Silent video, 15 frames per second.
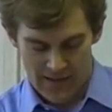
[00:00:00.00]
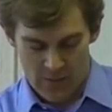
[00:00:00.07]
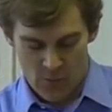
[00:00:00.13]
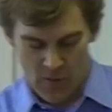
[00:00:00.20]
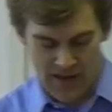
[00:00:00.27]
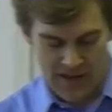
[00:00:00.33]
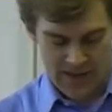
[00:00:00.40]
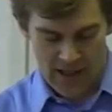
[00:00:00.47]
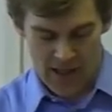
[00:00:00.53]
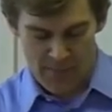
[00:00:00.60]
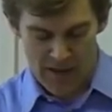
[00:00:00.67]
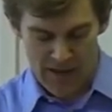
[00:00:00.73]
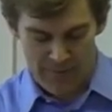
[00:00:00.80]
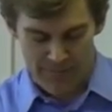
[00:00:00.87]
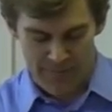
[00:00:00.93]
wind
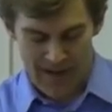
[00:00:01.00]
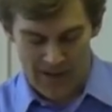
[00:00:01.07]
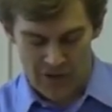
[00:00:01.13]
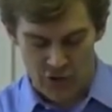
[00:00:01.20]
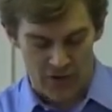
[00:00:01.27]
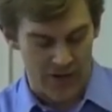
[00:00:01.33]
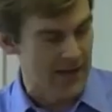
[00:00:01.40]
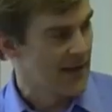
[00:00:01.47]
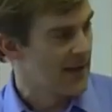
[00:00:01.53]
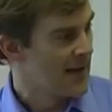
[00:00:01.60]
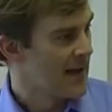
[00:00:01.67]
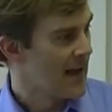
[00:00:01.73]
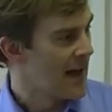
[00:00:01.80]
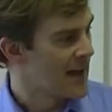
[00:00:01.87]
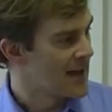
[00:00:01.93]
turbine factory
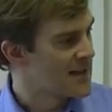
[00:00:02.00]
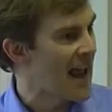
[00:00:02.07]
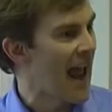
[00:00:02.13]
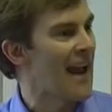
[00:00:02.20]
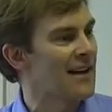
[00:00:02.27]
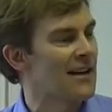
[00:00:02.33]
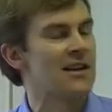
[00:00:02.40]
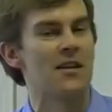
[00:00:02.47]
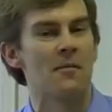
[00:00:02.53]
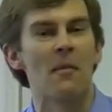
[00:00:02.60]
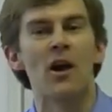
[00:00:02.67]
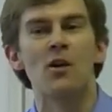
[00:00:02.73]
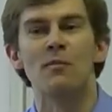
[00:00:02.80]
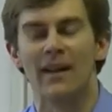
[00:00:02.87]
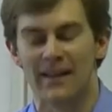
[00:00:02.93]
at exactly the
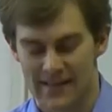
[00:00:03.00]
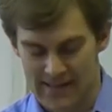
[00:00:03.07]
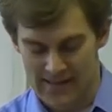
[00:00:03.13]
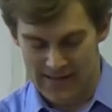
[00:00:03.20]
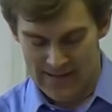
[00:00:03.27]
moment